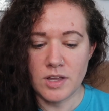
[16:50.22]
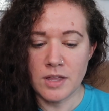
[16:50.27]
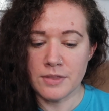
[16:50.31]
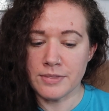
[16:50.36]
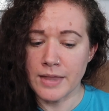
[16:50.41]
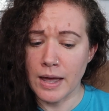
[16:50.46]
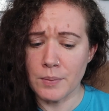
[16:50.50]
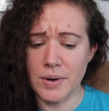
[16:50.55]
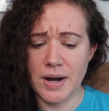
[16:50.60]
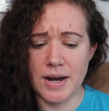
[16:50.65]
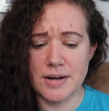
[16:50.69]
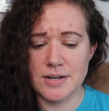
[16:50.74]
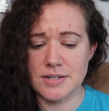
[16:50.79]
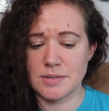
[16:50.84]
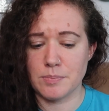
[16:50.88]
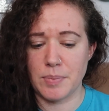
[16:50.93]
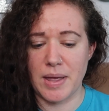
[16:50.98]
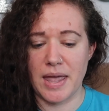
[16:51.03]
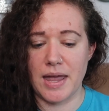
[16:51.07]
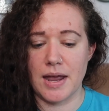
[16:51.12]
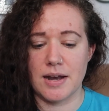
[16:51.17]
That one I
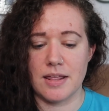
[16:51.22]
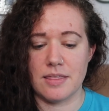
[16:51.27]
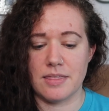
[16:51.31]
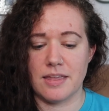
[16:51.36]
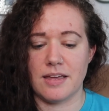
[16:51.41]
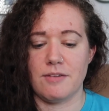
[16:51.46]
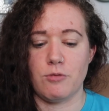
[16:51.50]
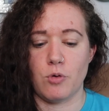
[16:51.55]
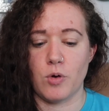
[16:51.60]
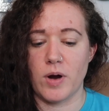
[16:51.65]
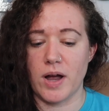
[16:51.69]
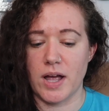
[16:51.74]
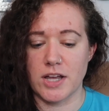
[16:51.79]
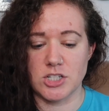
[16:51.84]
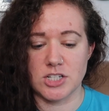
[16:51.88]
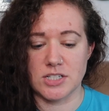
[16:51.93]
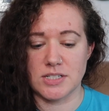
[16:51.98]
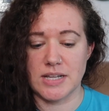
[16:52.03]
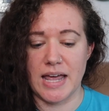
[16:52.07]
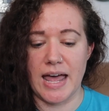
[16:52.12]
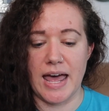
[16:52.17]
didn't pay anything for. I
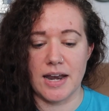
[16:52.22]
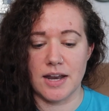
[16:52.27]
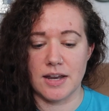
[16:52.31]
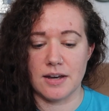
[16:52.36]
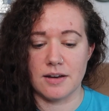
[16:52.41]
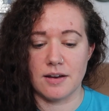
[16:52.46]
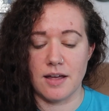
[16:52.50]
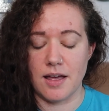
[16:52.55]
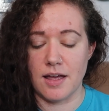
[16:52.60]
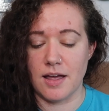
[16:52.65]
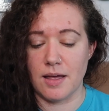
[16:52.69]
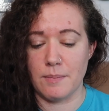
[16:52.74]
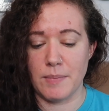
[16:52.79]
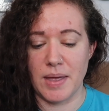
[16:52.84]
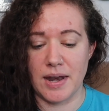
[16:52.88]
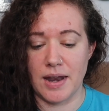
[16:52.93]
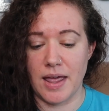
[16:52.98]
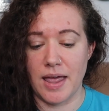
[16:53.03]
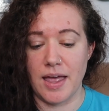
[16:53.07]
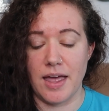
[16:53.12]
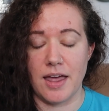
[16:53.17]
just had it,
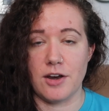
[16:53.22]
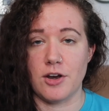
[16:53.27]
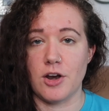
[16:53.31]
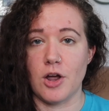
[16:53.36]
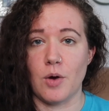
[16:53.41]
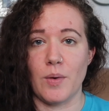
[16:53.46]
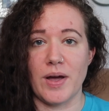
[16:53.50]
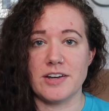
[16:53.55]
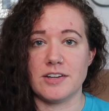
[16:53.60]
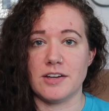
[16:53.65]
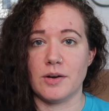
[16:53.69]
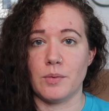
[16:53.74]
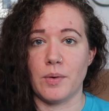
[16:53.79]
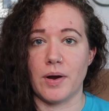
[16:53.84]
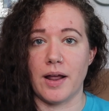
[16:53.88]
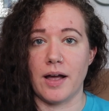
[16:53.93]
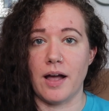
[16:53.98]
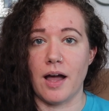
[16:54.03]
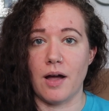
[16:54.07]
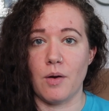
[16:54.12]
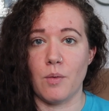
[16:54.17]
and I had no idea where
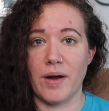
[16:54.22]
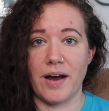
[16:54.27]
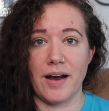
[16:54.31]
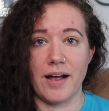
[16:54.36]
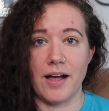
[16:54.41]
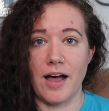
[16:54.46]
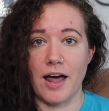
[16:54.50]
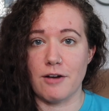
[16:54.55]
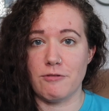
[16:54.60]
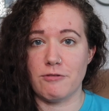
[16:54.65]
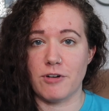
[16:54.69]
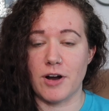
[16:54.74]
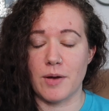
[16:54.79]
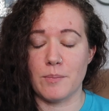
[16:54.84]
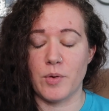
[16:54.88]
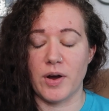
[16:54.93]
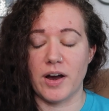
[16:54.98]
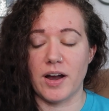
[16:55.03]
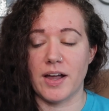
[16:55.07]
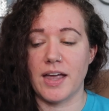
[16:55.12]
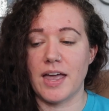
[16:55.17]
I got it from,
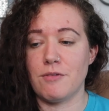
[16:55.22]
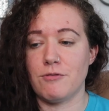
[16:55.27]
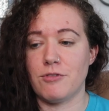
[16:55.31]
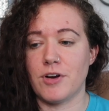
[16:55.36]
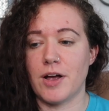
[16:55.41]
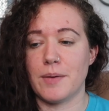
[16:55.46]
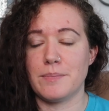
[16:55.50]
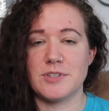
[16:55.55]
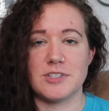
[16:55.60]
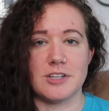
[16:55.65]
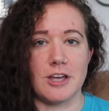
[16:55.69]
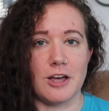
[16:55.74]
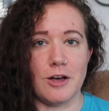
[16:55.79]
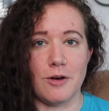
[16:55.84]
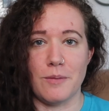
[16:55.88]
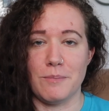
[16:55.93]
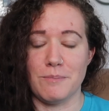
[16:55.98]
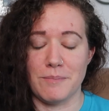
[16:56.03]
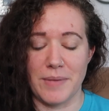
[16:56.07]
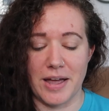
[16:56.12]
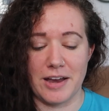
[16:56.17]
where it came from.
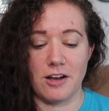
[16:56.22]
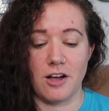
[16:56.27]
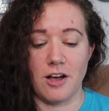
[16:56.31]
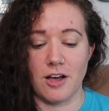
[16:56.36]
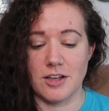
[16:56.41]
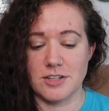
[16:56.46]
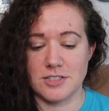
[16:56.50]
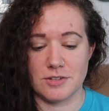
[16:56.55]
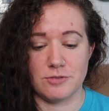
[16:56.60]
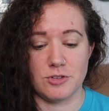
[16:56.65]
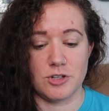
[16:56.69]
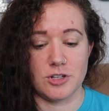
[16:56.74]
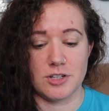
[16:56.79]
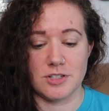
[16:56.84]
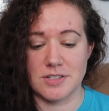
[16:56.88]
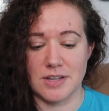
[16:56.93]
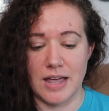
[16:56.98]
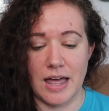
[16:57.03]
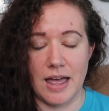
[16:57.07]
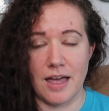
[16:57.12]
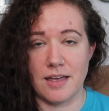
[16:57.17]
So my cost of
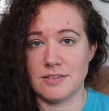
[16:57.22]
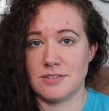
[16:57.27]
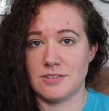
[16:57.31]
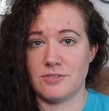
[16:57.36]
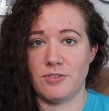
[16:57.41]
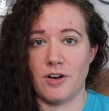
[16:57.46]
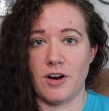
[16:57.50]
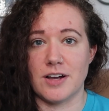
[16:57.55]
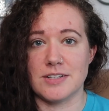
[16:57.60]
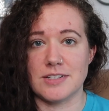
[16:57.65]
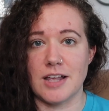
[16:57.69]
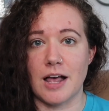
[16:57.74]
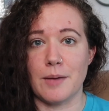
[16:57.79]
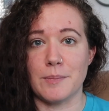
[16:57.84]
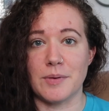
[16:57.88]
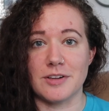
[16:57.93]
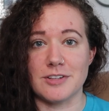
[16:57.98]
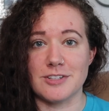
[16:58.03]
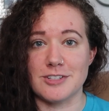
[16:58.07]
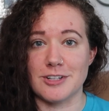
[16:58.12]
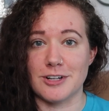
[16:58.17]
goods, as far as I'm
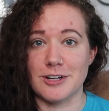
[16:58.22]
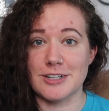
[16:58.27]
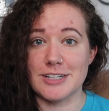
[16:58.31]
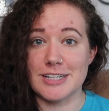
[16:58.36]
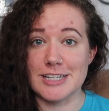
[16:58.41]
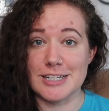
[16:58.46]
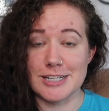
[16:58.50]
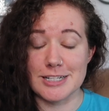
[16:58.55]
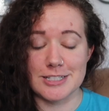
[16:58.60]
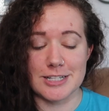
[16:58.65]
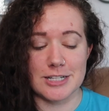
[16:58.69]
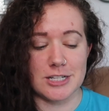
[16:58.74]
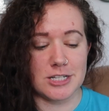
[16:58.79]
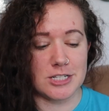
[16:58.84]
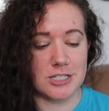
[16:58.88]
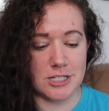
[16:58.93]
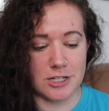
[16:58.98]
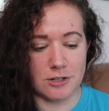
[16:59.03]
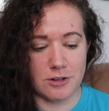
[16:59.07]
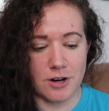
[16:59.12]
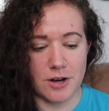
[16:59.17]
concerned, is
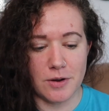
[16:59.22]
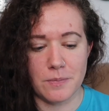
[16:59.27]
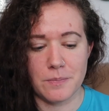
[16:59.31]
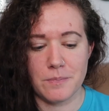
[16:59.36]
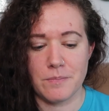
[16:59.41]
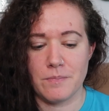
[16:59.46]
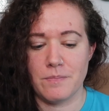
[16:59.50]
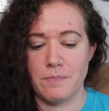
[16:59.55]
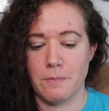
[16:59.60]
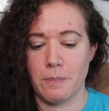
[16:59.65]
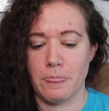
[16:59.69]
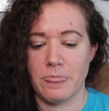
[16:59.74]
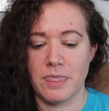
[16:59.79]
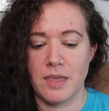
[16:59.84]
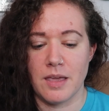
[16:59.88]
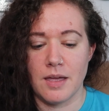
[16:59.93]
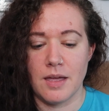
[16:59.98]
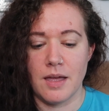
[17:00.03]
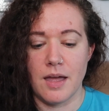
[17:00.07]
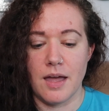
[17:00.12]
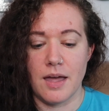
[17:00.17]
$0.
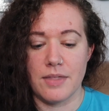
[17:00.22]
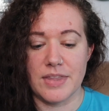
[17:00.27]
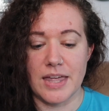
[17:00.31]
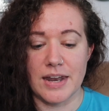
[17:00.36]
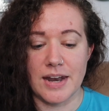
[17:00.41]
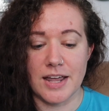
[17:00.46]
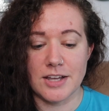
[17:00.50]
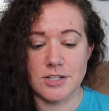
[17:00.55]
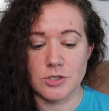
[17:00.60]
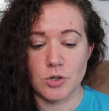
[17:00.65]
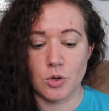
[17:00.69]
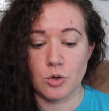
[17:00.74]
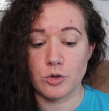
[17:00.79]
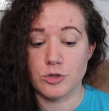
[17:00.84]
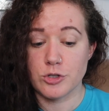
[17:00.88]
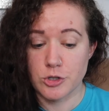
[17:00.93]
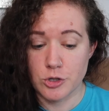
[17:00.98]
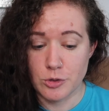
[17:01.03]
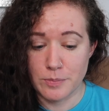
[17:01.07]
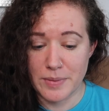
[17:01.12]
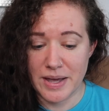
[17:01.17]
Then I sold
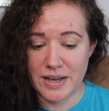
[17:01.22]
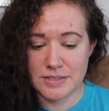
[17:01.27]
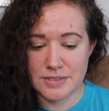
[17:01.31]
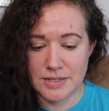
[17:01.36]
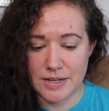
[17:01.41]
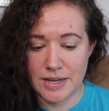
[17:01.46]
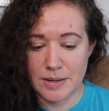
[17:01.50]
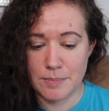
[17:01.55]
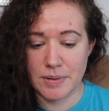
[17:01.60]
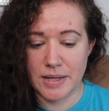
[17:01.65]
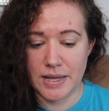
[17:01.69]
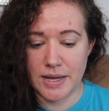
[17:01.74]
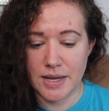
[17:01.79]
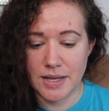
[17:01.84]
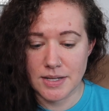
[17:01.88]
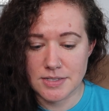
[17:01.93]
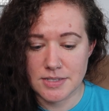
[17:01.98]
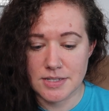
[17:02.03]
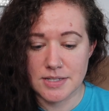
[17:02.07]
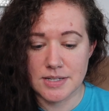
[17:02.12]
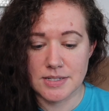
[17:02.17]
2 Mexican
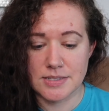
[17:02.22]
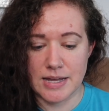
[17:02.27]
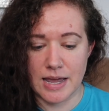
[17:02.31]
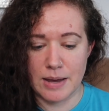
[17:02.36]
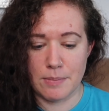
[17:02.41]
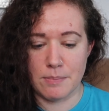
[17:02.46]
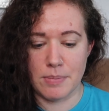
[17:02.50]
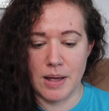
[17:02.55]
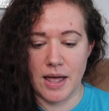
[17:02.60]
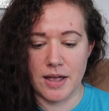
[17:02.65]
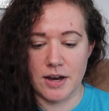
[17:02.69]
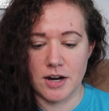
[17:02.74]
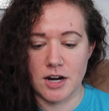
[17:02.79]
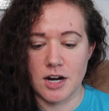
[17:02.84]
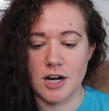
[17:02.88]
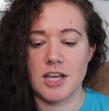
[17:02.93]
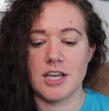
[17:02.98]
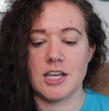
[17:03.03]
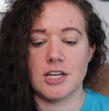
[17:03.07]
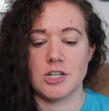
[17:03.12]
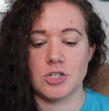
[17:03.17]
blankets to the same
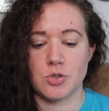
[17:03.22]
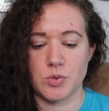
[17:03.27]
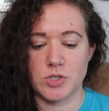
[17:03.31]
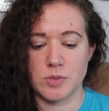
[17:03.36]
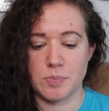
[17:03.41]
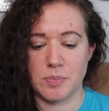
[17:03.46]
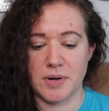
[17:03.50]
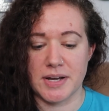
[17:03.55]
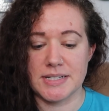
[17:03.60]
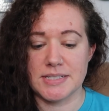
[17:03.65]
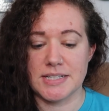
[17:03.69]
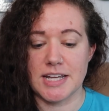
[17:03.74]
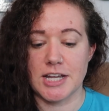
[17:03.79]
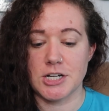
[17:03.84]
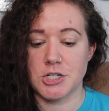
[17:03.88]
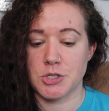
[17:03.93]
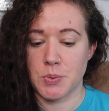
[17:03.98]
buyer. Each was priced at